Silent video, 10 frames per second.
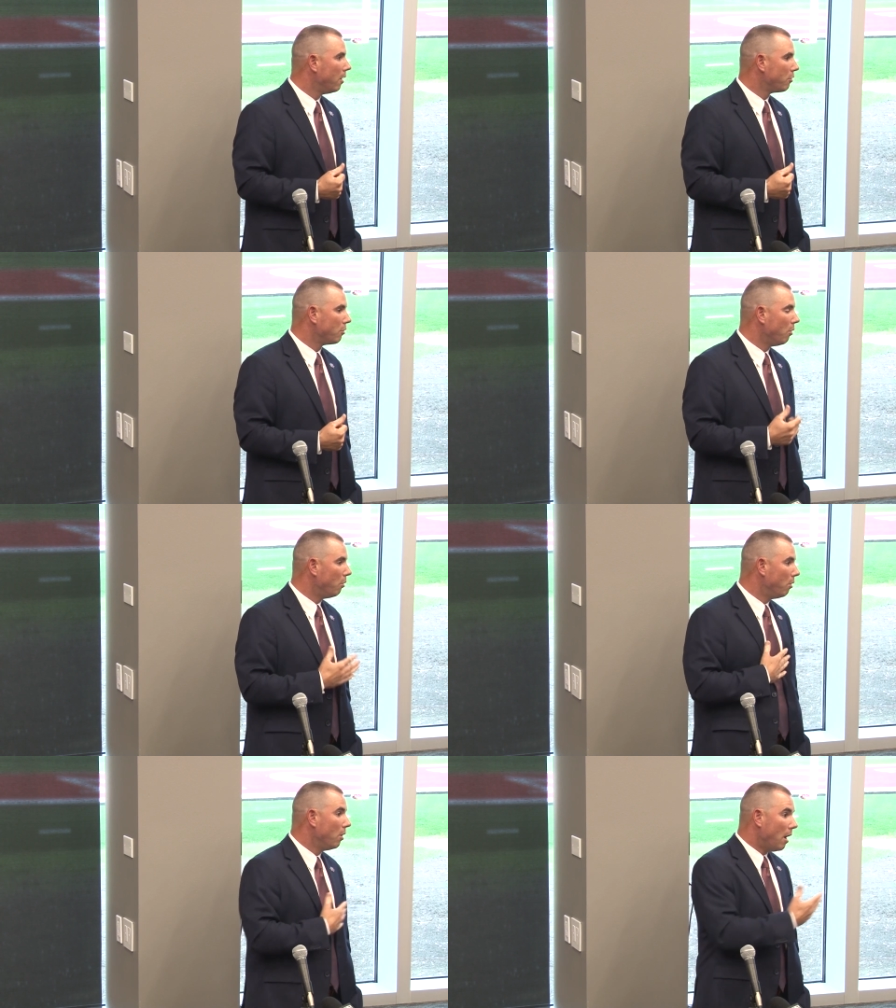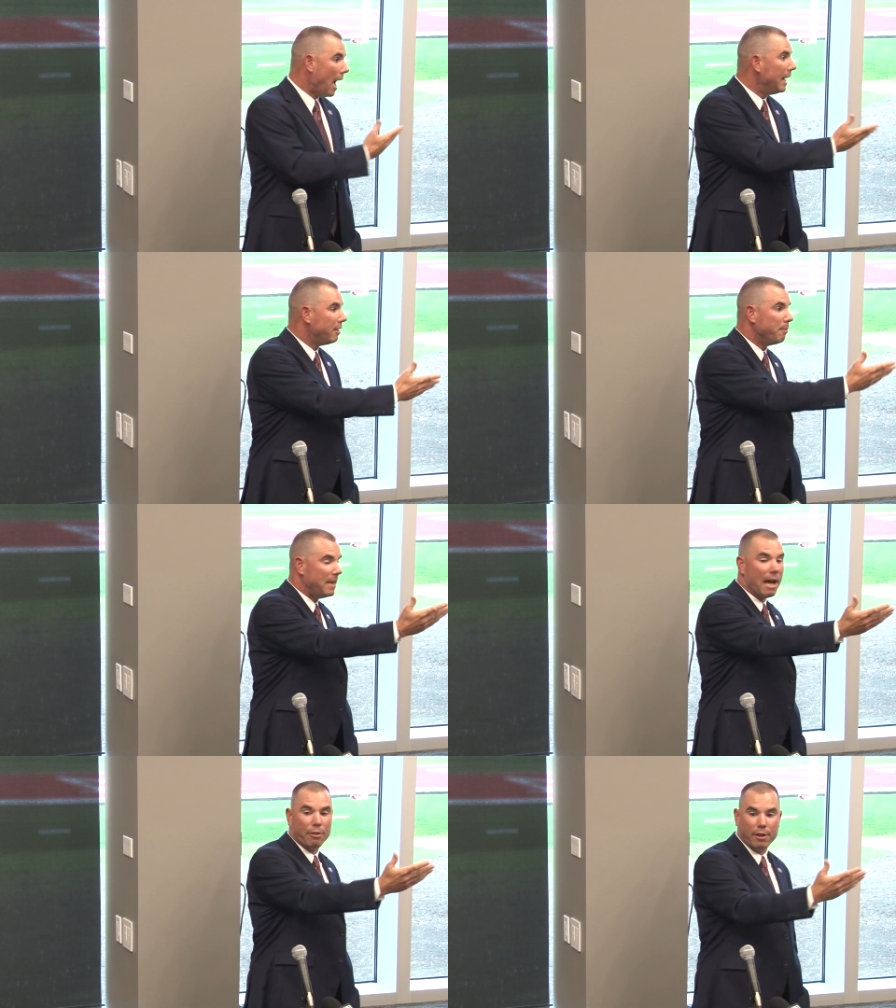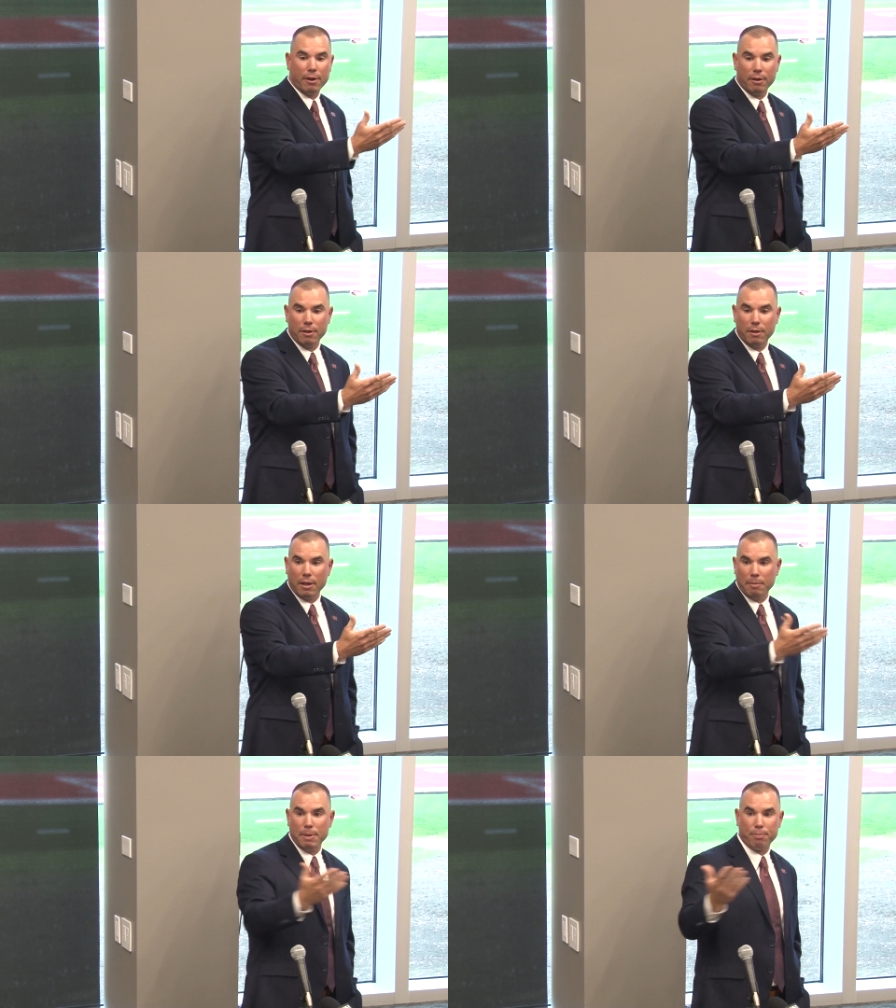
So I need to be out there and be